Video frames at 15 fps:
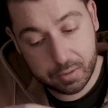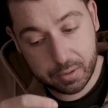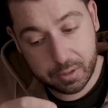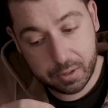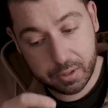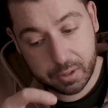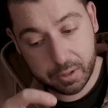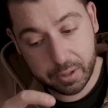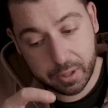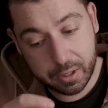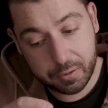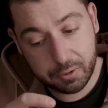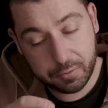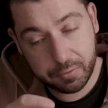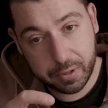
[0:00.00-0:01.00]
Here I
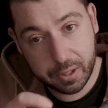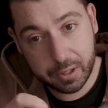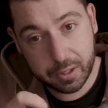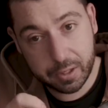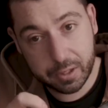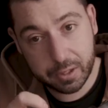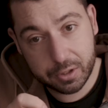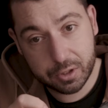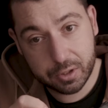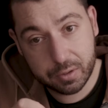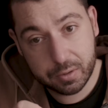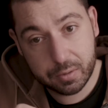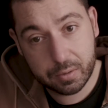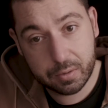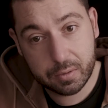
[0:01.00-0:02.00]
have the fan
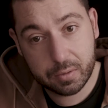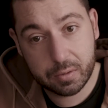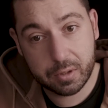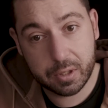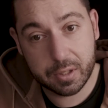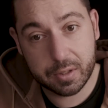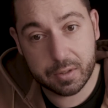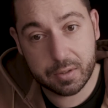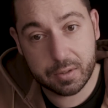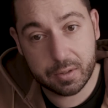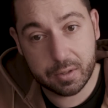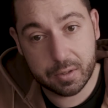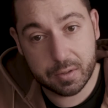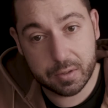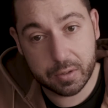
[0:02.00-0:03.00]
connection. It's
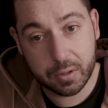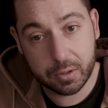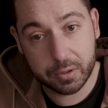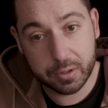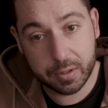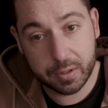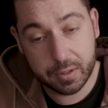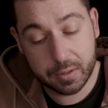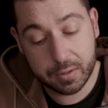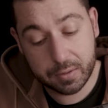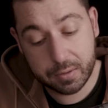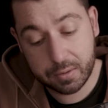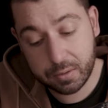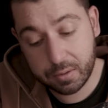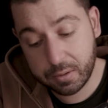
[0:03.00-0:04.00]
installed in
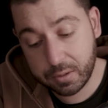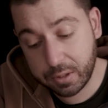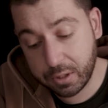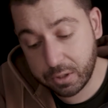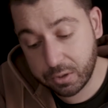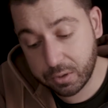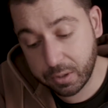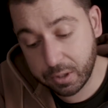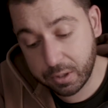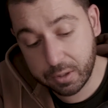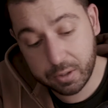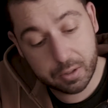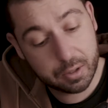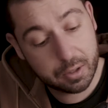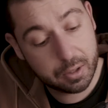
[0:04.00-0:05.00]
this heat
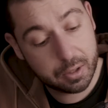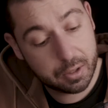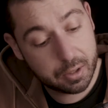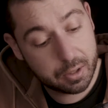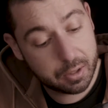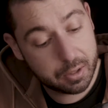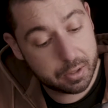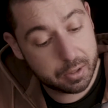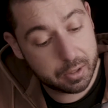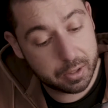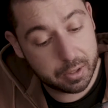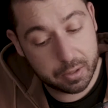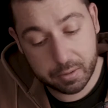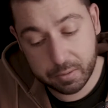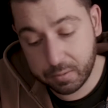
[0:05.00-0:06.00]
shrink.
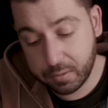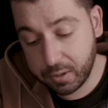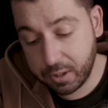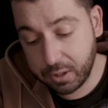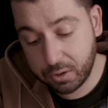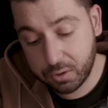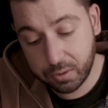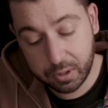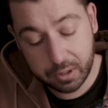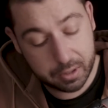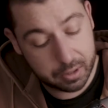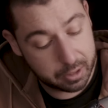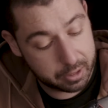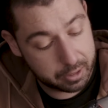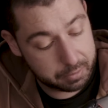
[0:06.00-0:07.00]
And heat shrink,
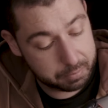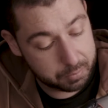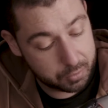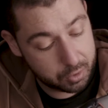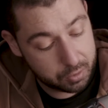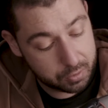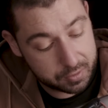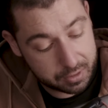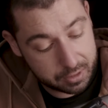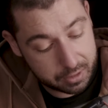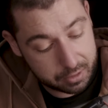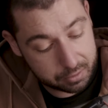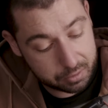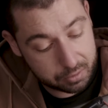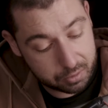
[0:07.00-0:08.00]
I'm using
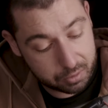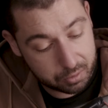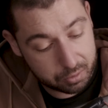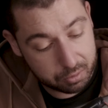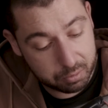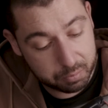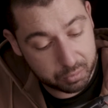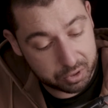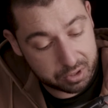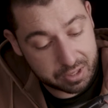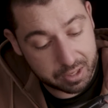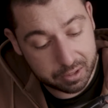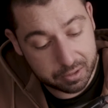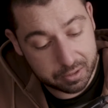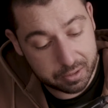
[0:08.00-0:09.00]
it to
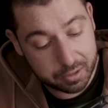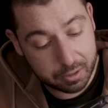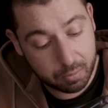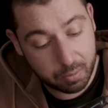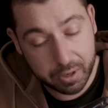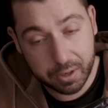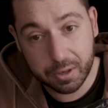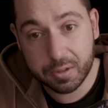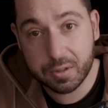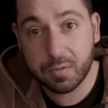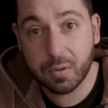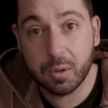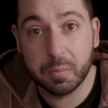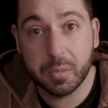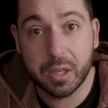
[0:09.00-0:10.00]
protect the wires
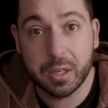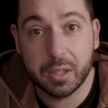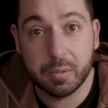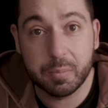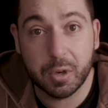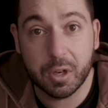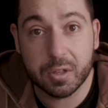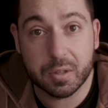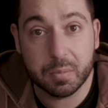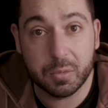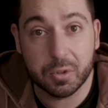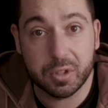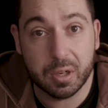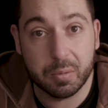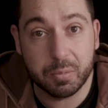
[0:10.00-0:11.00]
from any possible
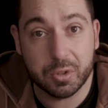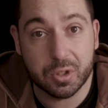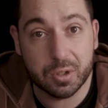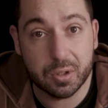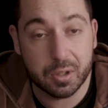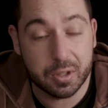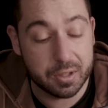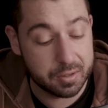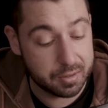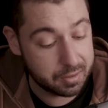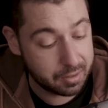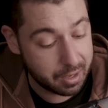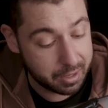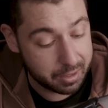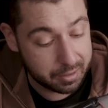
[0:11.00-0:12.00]
temperature
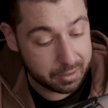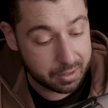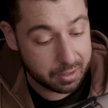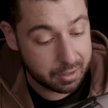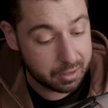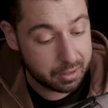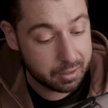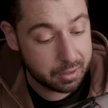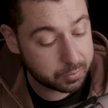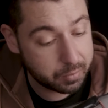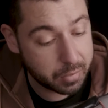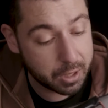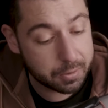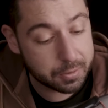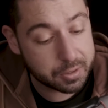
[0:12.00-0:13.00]
inside the
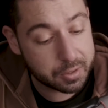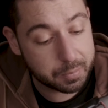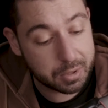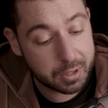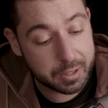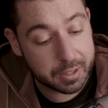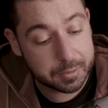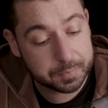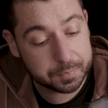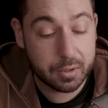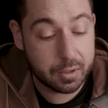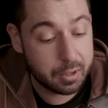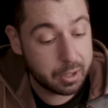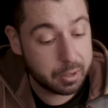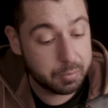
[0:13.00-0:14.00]
power supply.
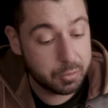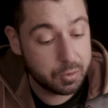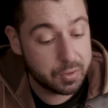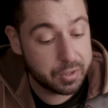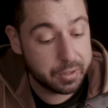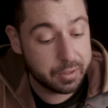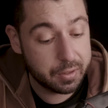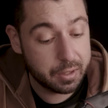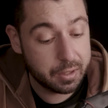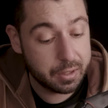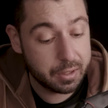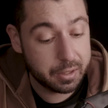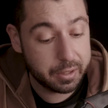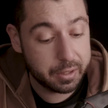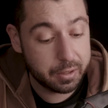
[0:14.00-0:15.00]
I'm using
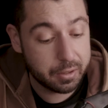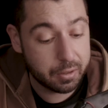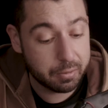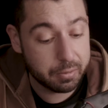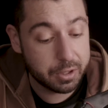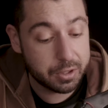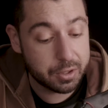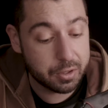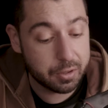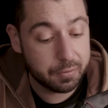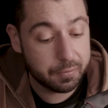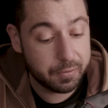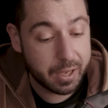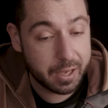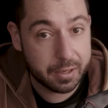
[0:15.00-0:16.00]
the original
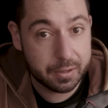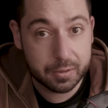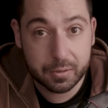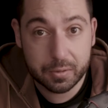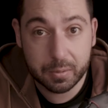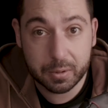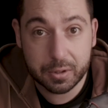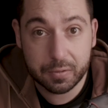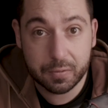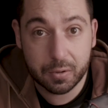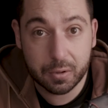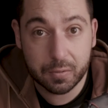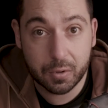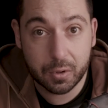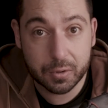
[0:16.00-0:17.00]
fan,
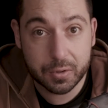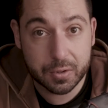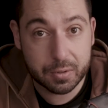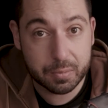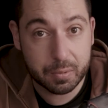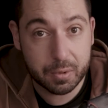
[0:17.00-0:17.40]
24 volts.